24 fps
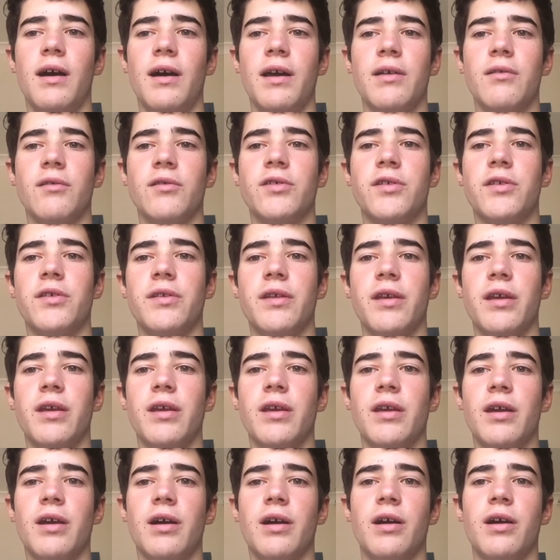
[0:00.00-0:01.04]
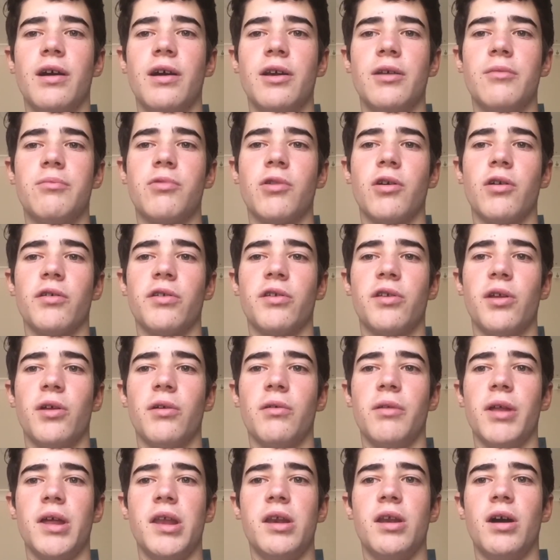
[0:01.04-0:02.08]
it would see an
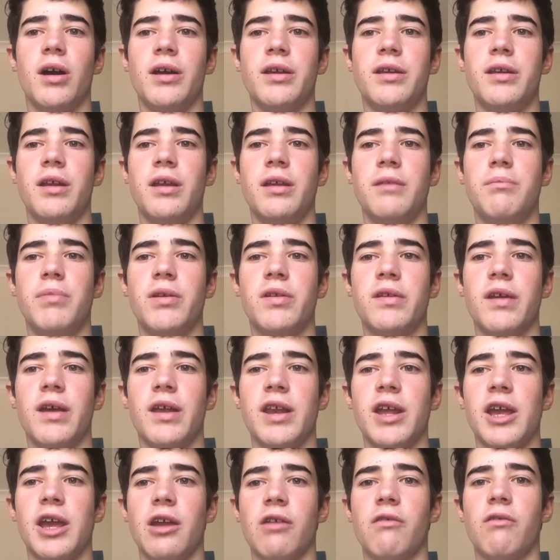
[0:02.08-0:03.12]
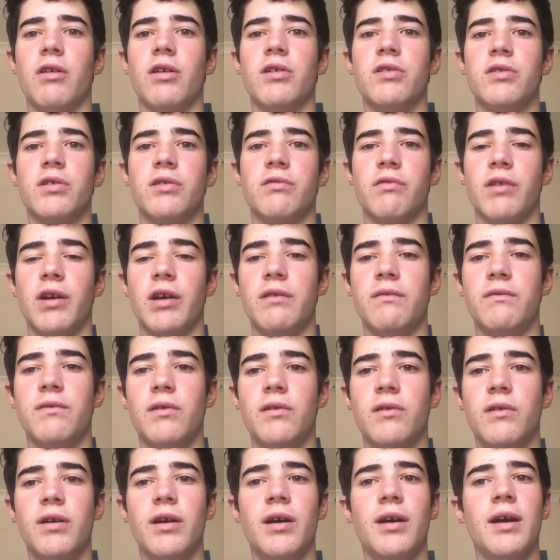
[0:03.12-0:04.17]
approximately 90% increase in
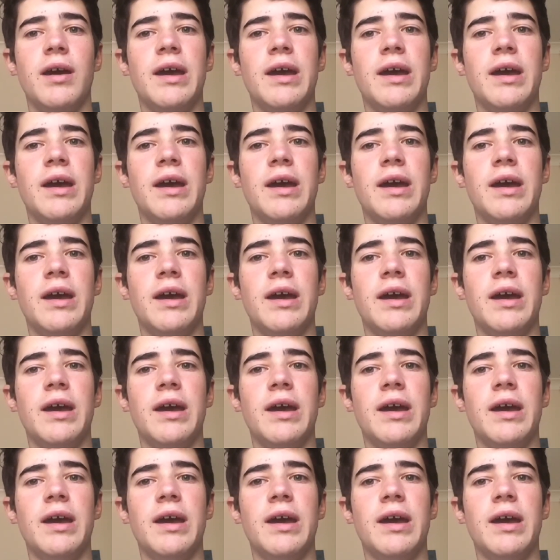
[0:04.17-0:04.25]
rainfall